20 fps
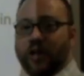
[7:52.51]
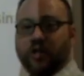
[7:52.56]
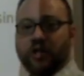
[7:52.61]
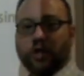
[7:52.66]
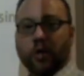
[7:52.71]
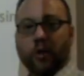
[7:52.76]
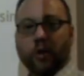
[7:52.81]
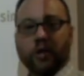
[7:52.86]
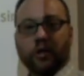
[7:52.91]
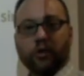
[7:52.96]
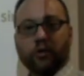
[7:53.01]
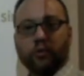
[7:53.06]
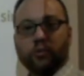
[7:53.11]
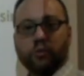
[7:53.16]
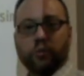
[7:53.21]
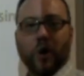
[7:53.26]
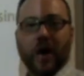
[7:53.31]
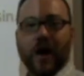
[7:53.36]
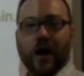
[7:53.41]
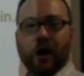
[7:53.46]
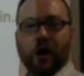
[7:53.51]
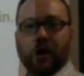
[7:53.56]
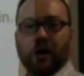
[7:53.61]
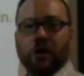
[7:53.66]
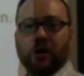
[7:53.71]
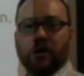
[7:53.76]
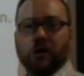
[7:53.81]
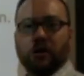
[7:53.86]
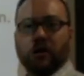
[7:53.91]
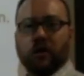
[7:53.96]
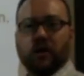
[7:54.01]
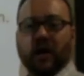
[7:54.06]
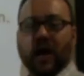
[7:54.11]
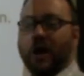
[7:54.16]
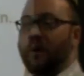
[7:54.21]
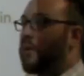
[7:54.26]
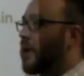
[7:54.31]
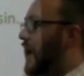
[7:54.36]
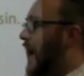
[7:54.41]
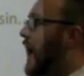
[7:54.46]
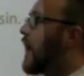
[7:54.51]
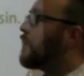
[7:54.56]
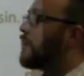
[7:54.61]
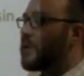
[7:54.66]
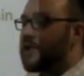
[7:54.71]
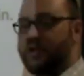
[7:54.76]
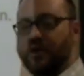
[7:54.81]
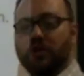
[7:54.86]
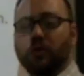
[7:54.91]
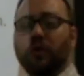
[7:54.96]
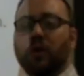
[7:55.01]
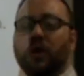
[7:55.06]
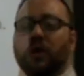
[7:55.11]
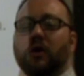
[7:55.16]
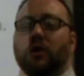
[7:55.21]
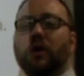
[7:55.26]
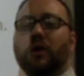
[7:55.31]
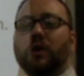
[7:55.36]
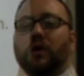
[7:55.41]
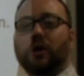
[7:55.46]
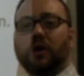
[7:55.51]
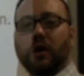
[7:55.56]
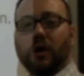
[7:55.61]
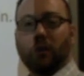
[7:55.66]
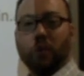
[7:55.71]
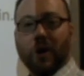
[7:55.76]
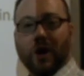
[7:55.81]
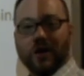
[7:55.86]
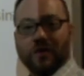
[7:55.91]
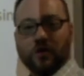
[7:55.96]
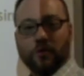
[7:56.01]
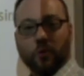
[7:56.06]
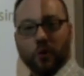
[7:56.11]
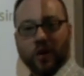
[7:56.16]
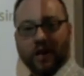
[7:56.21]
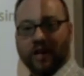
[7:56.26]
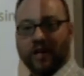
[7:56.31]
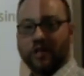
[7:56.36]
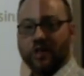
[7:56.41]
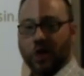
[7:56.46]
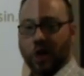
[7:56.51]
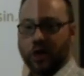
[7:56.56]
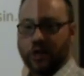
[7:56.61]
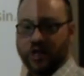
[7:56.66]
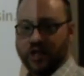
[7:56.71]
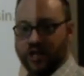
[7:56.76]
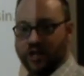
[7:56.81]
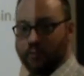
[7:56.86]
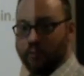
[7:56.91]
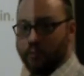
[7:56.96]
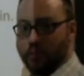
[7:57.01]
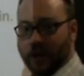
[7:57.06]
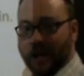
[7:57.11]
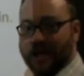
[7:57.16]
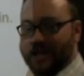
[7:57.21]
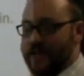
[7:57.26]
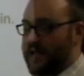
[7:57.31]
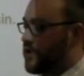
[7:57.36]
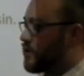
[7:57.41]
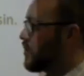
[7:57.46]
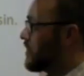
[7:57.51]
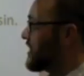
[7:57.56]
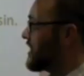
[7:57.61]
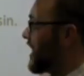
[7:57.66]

and showing you where and what happens to the word order when a subordinate conjunction is placed into a